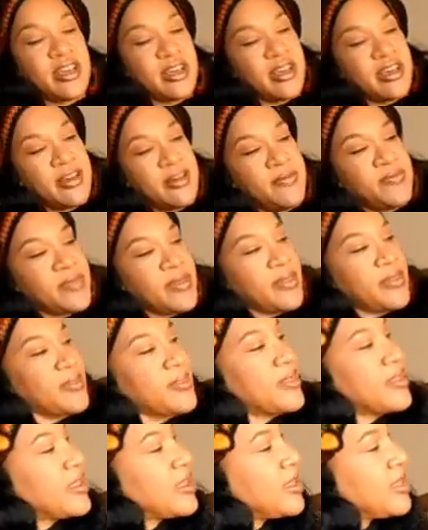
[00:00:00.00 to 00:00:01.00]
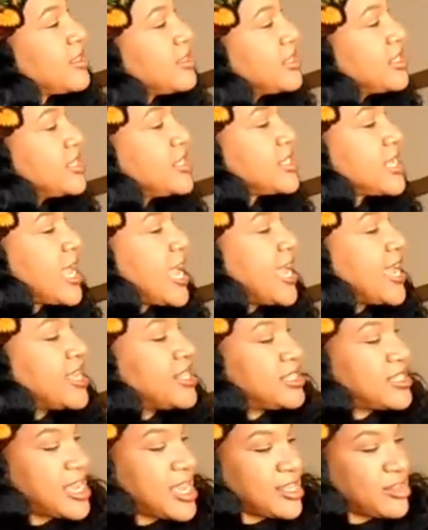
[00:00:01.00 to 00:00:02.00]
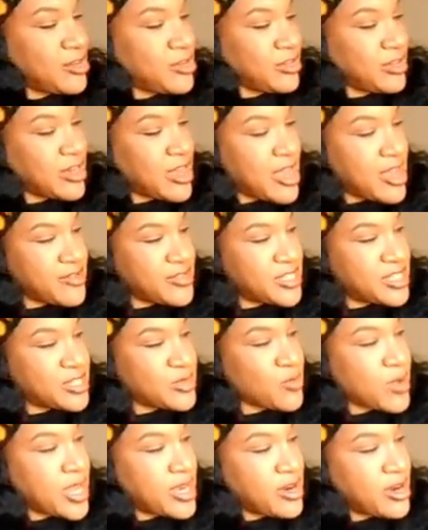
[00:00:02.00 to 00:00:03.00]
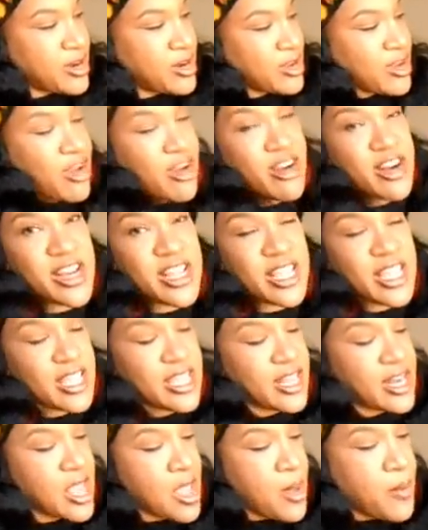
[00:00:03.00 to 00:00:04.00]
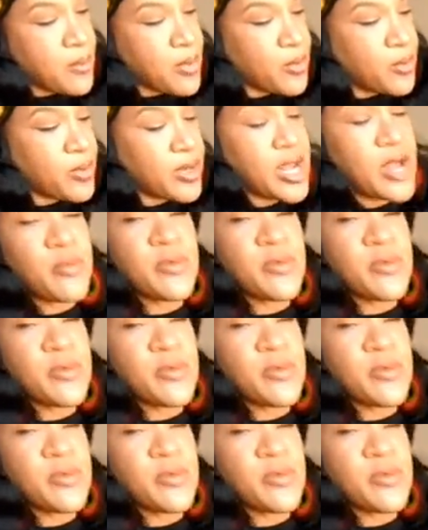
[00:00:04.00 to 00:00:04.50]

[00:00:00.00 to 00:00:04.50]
um, this Ann Taylor Loft sweater, cardigan, but what